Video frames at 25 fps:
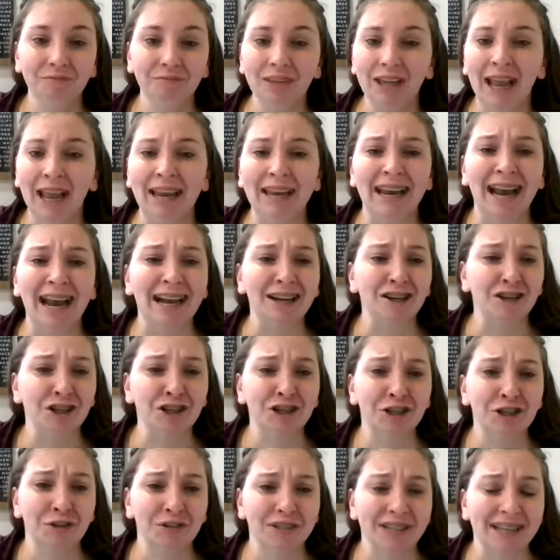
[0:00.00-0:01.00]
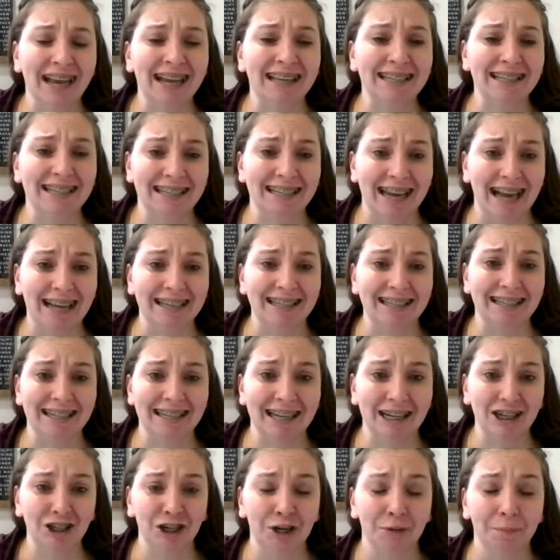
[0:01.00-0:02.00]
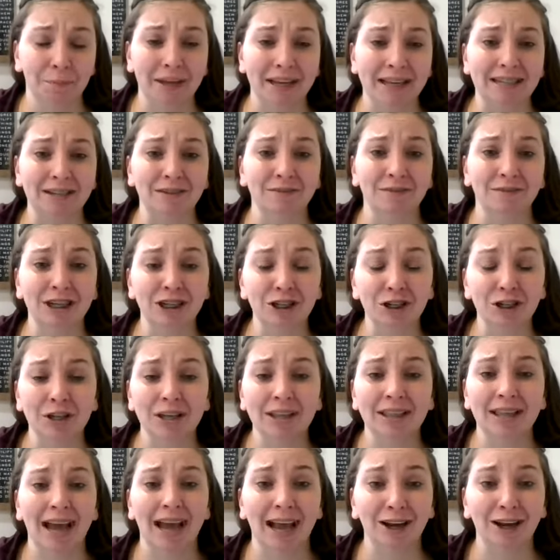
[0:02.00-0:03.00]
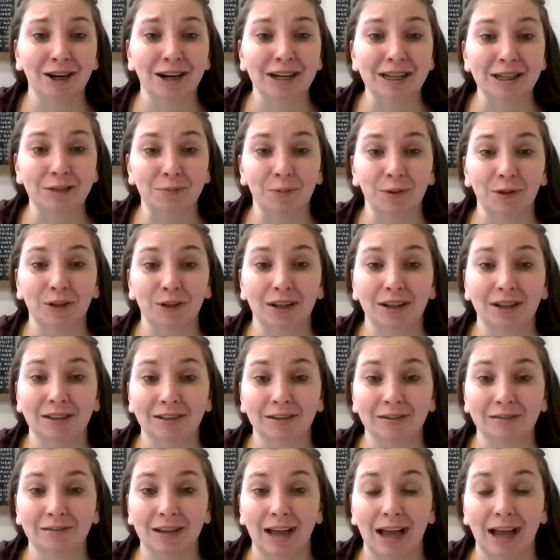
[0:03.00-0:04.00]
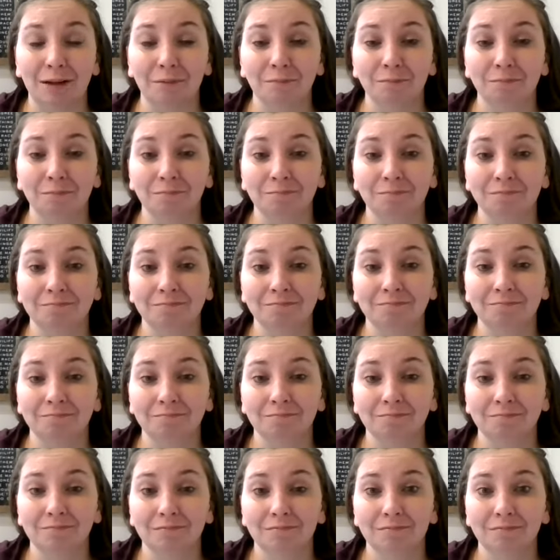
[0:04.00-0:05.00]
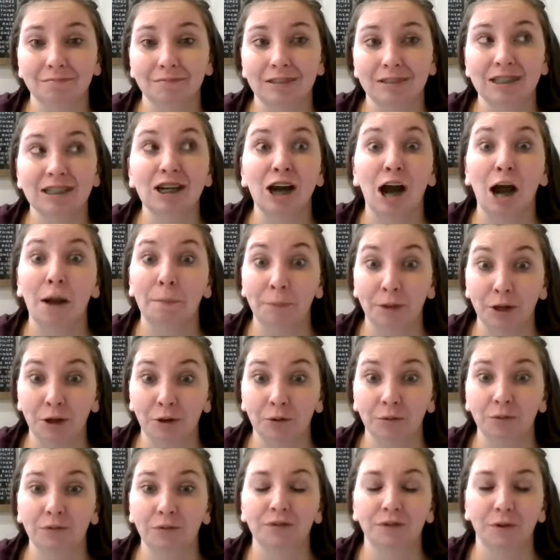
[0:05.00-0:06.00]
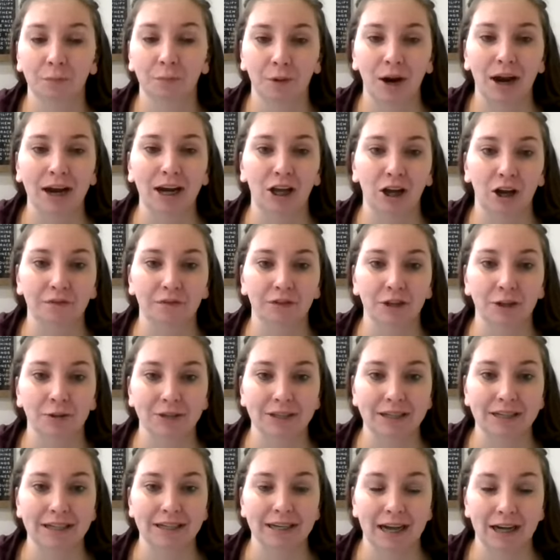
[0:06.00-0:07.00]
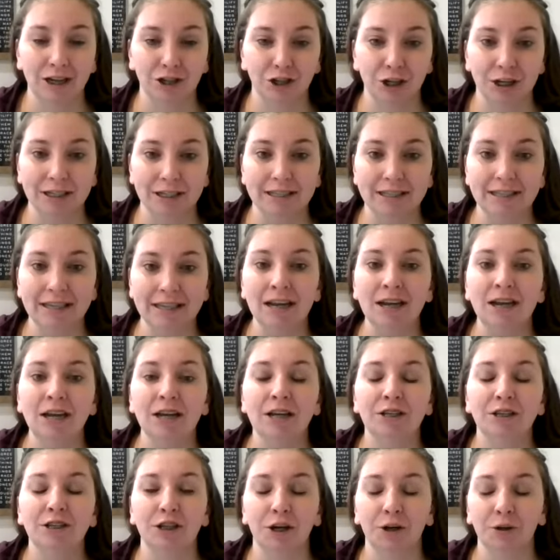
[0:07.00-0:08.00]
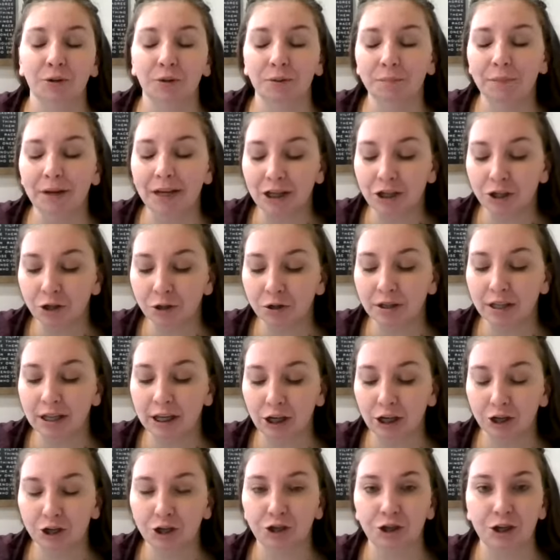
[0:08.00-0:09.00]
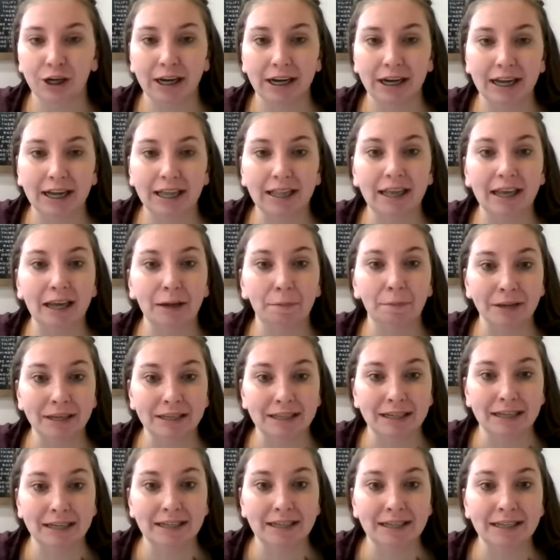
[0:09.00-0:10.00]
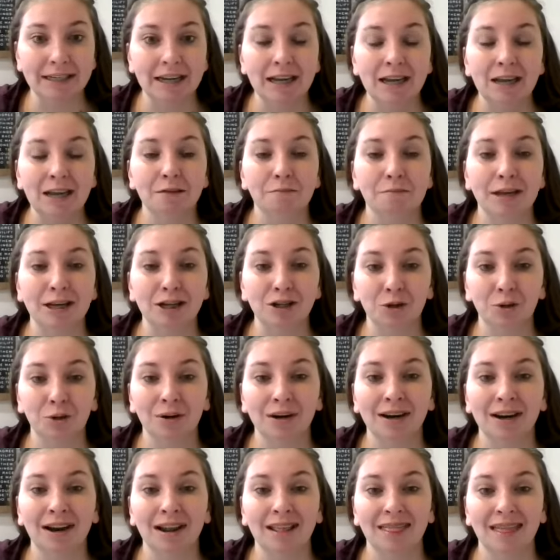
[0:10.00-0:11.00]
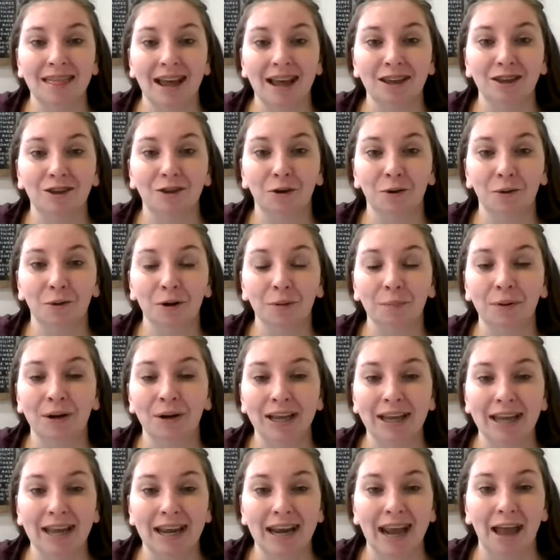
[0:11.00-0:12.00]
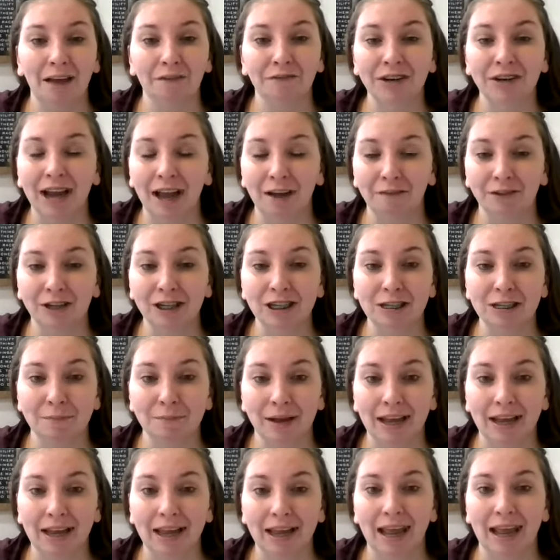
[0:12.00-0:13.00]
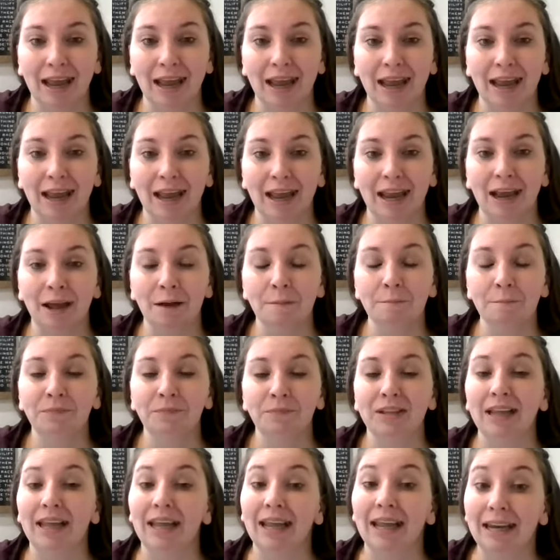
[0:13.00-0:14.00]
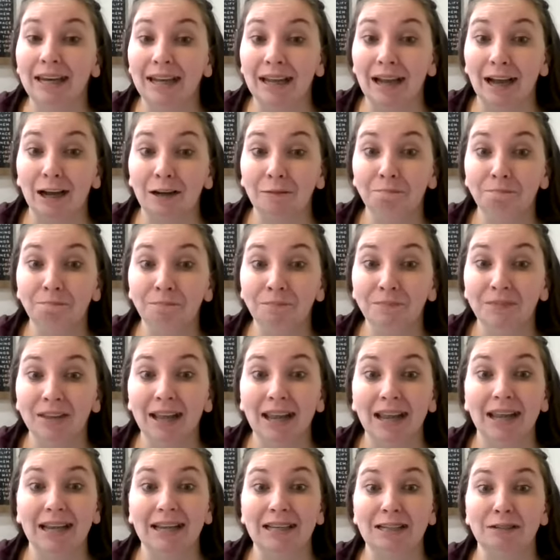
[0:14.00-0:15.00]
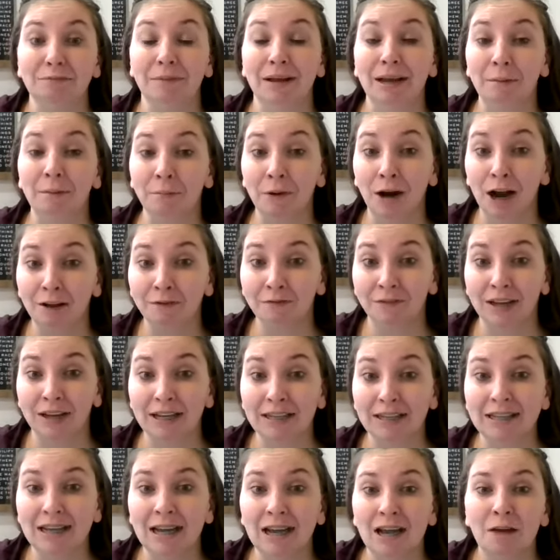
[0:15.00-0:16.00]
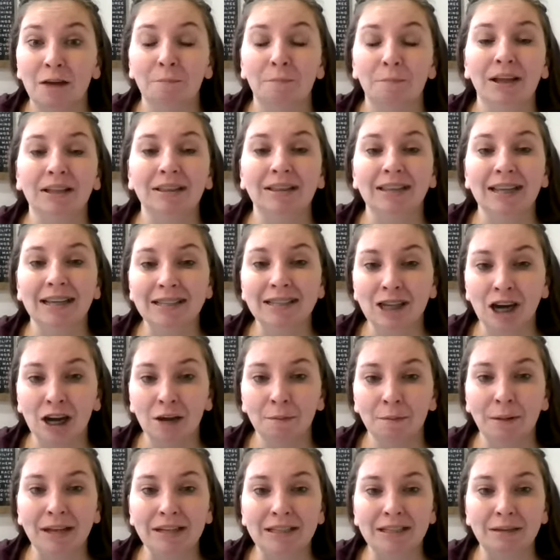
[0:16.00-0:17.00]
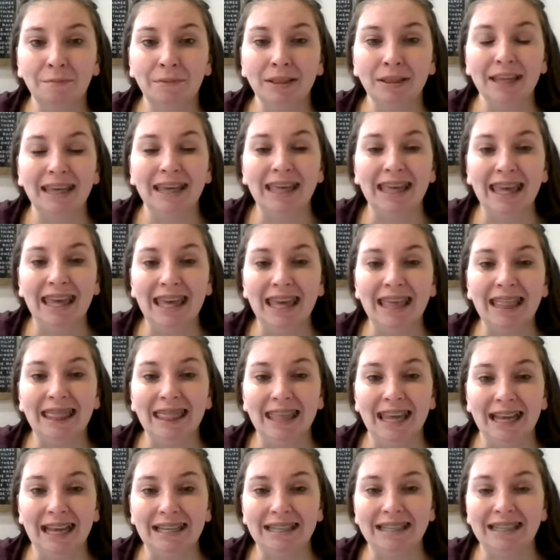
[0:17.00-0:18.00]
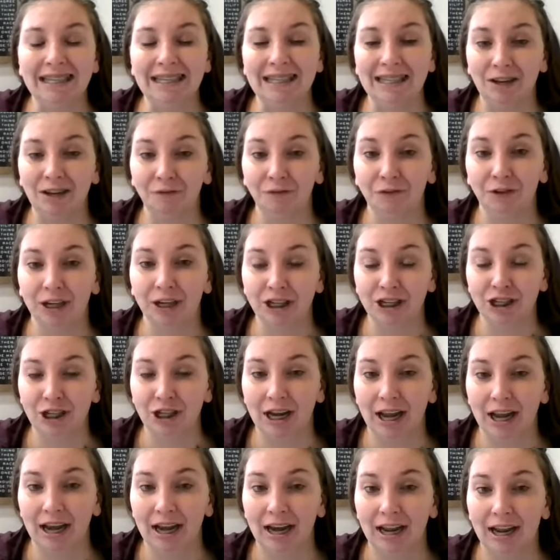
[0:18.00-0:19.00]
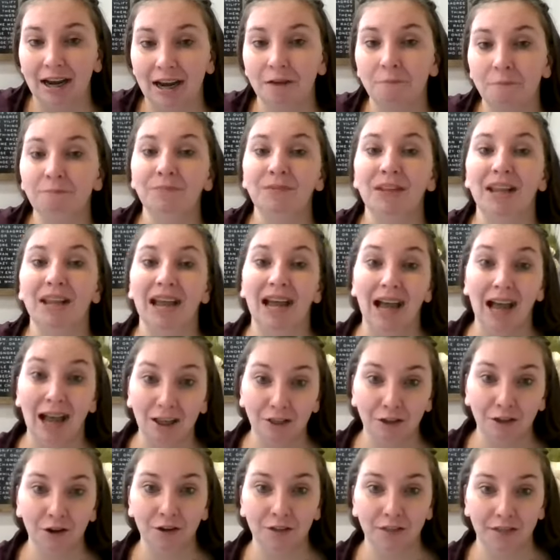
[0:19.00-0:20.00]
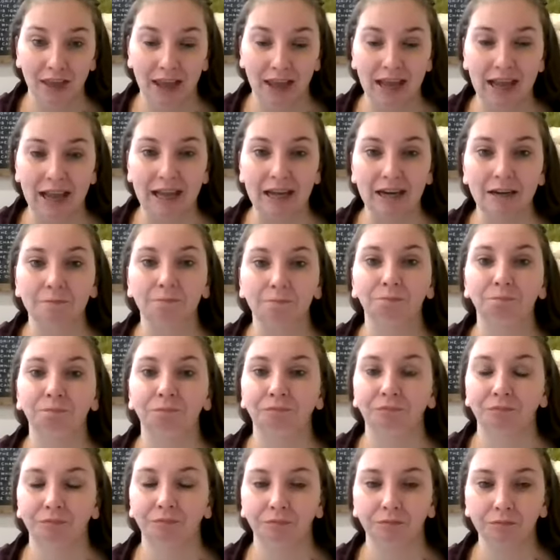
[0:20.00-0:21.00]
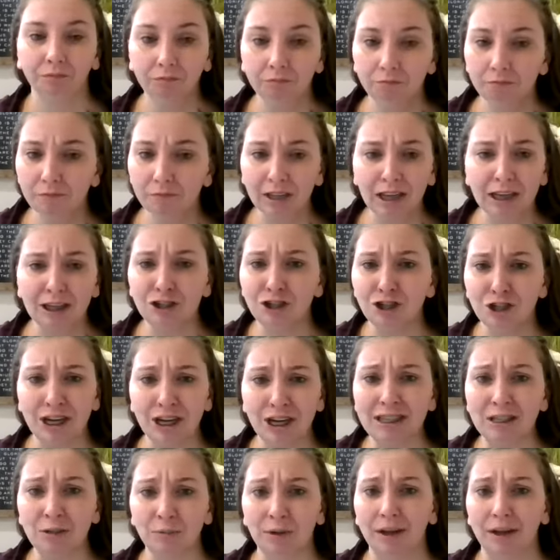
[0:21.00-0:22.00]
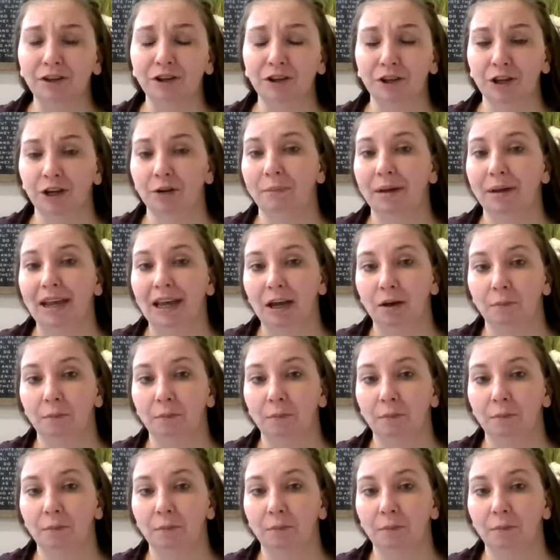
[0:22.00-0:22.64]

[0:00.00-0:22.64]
not just use it as a tax deduction, because eventually the IRS will stop you from writing off those deductions. So make sure that you're treating it like a business. Make sure that you're putting in every effort to make a income and make a profit. But let's talk about some of the key things that differentiate it other than just whether you're making a